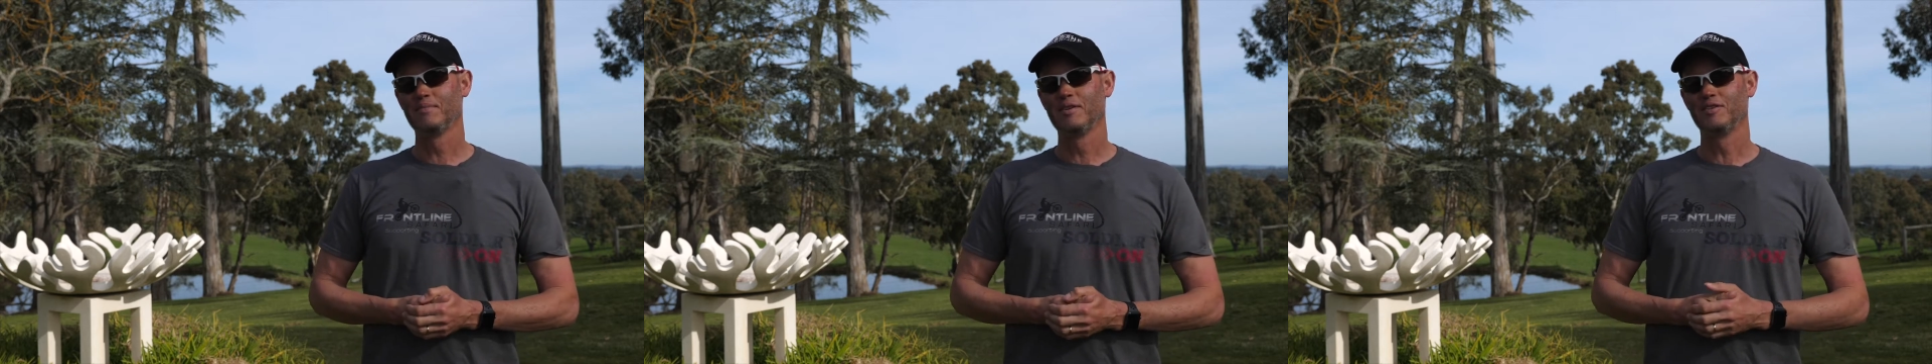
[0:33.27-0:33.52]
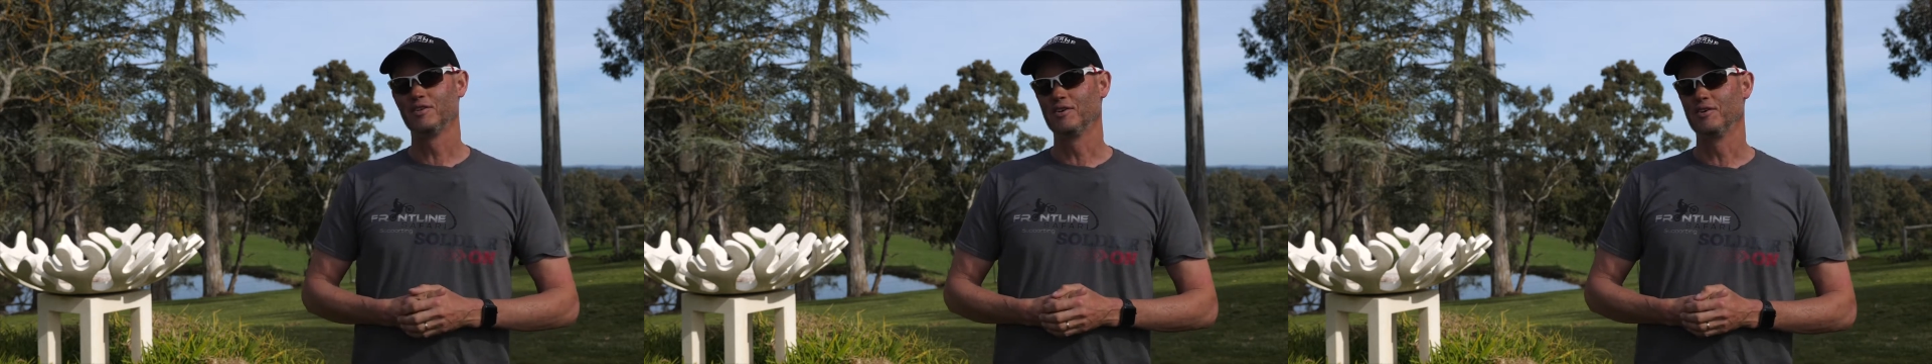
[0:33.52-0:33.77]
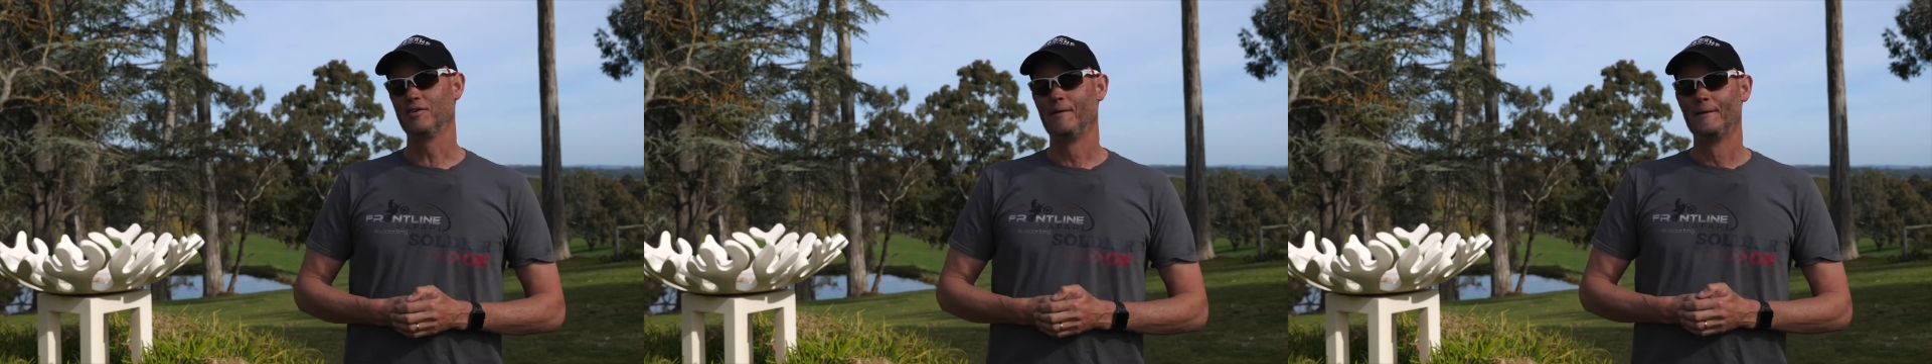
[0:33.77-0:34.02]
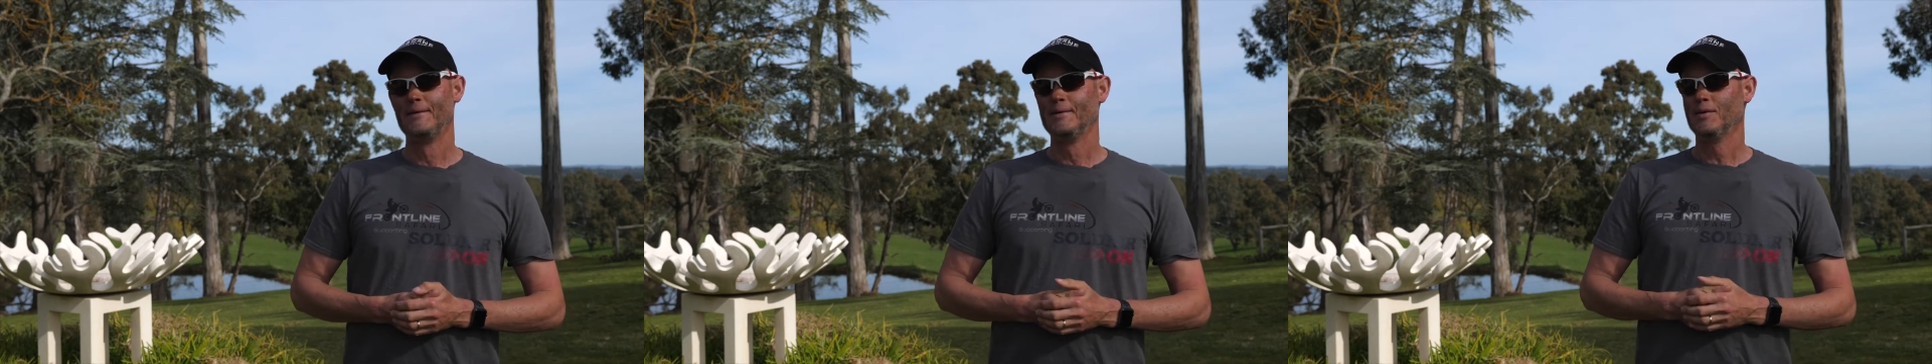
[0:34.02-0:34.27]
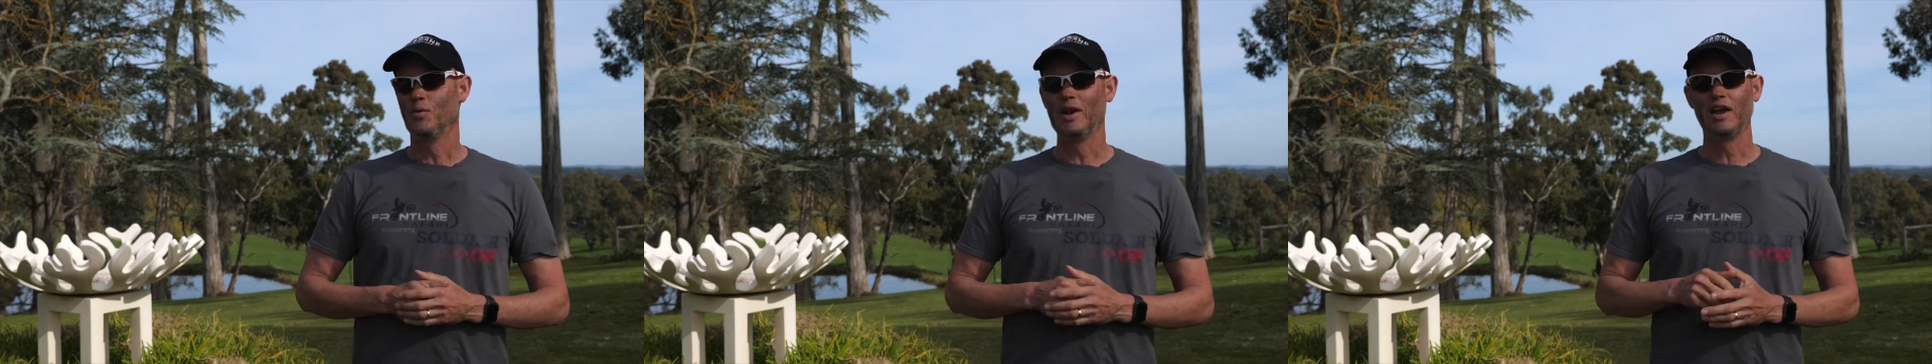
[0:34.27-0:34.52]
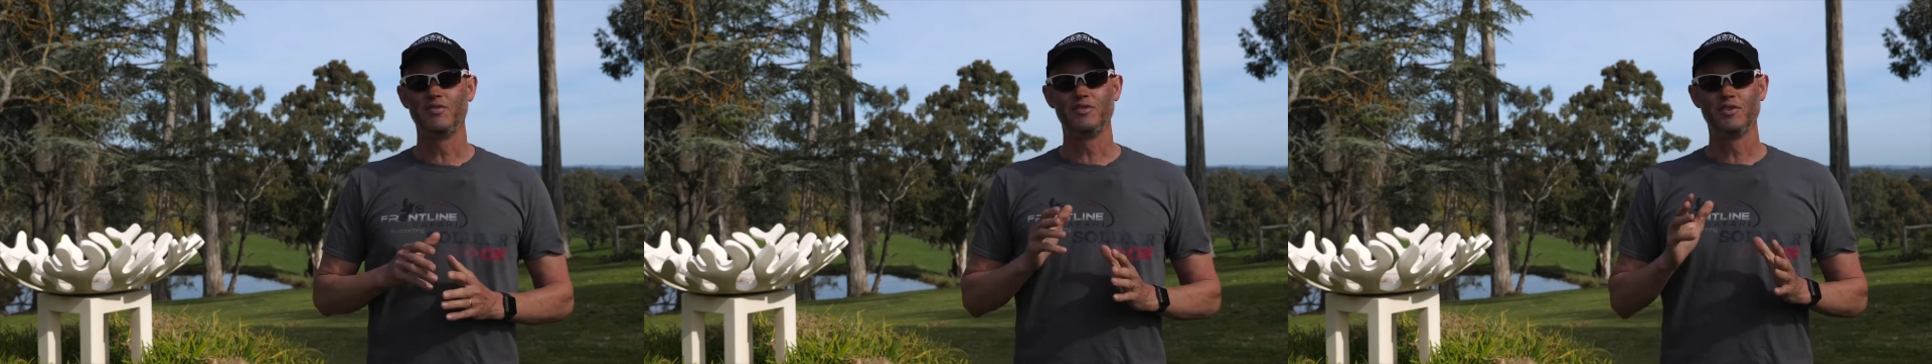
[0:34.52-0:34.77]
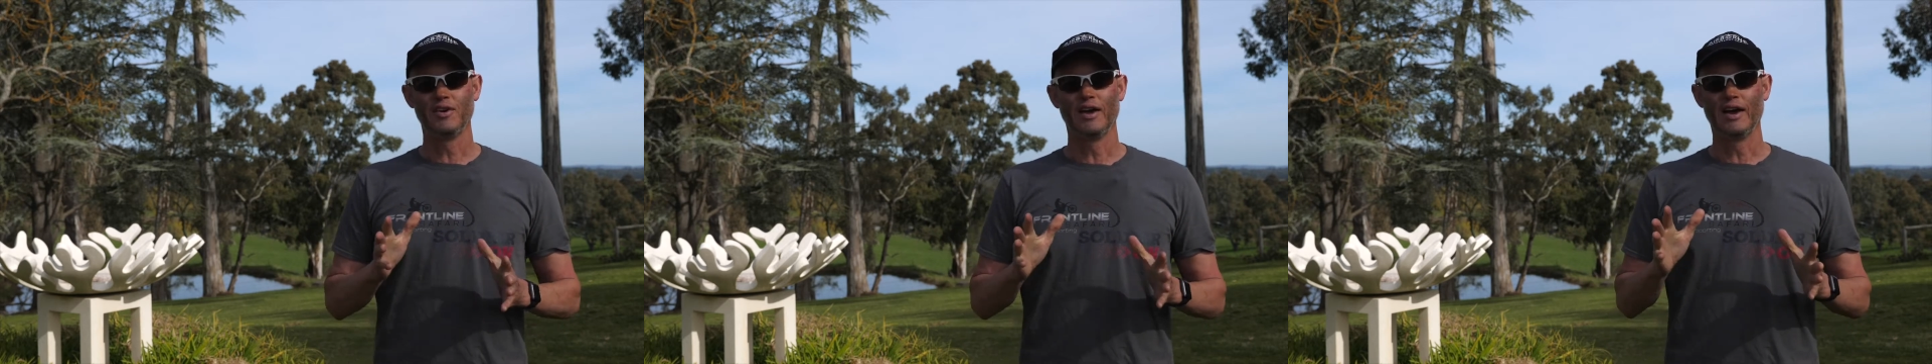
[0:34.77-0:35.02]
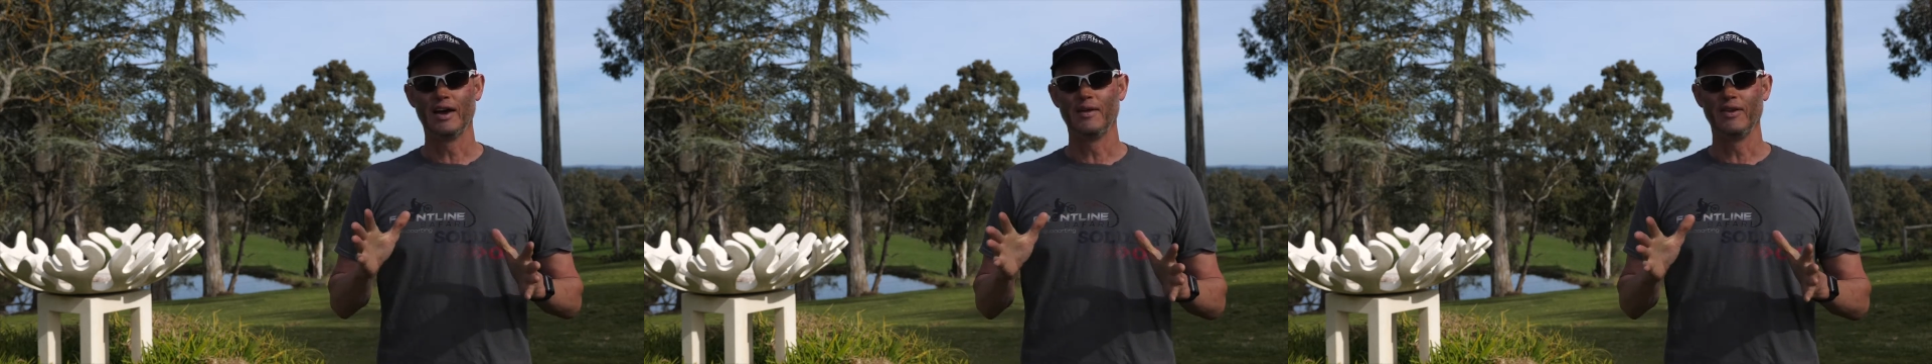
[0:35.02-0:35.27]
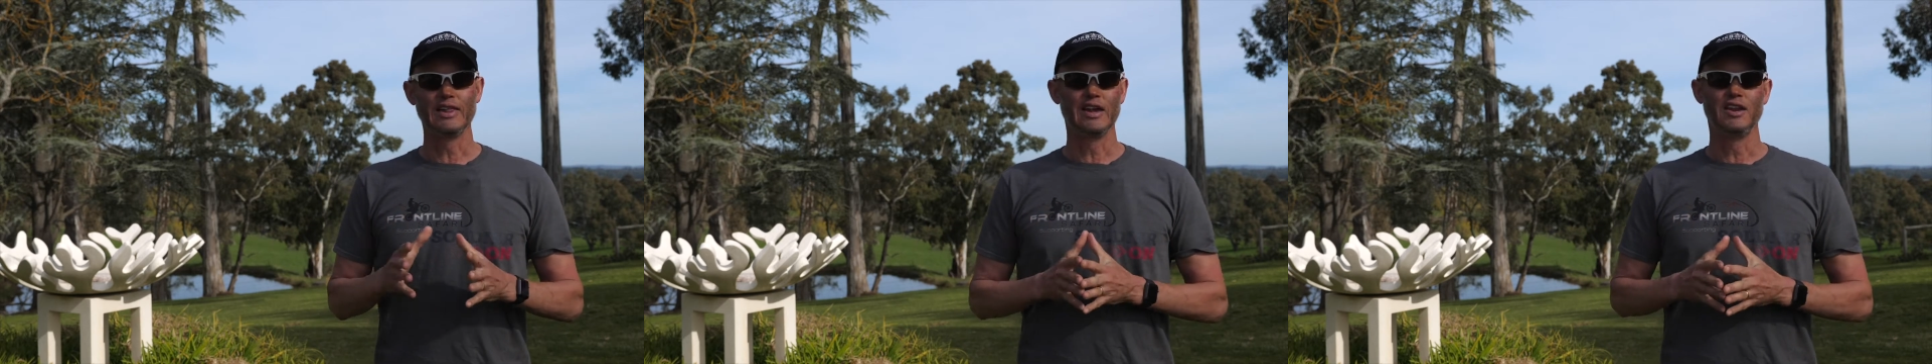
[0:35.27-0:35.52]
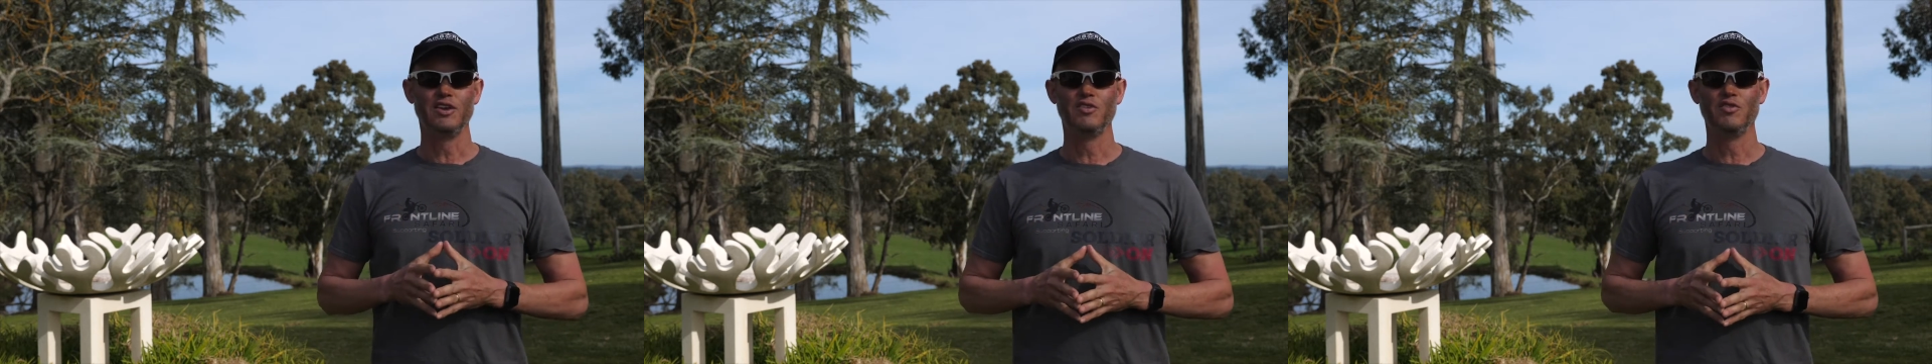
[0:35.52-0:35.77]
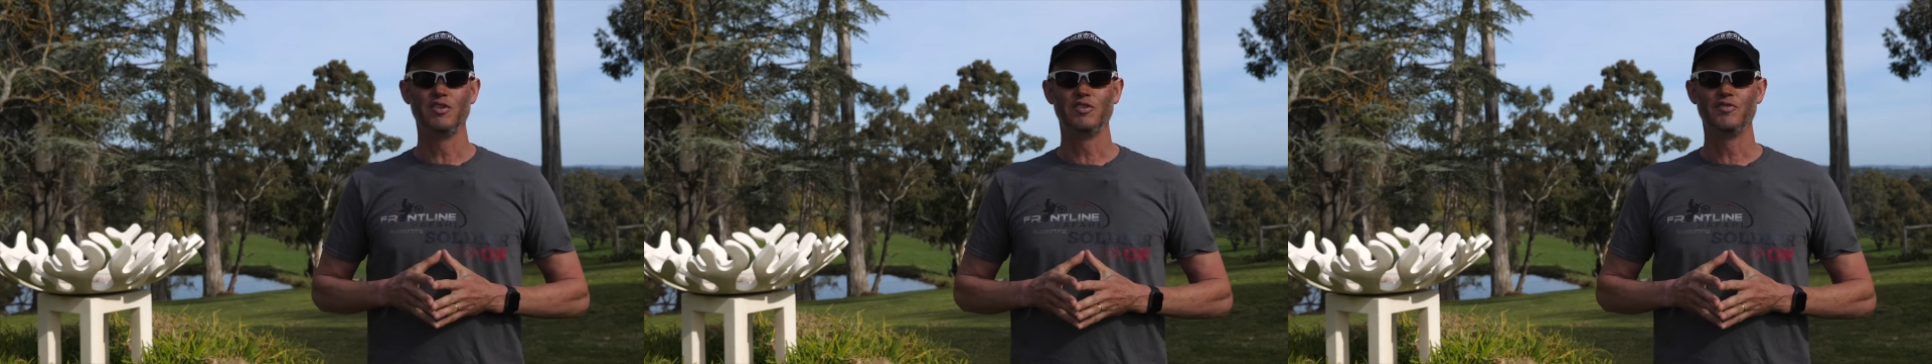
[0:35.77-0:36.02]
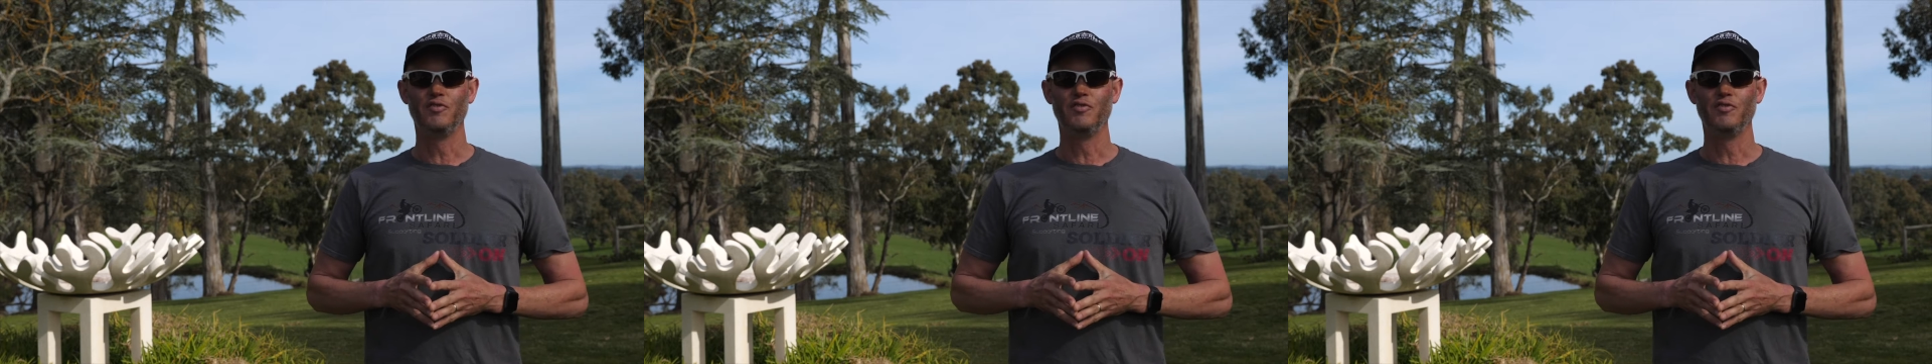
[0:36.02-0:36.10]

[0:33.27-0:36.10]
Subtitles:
So we left the Adelaide Hills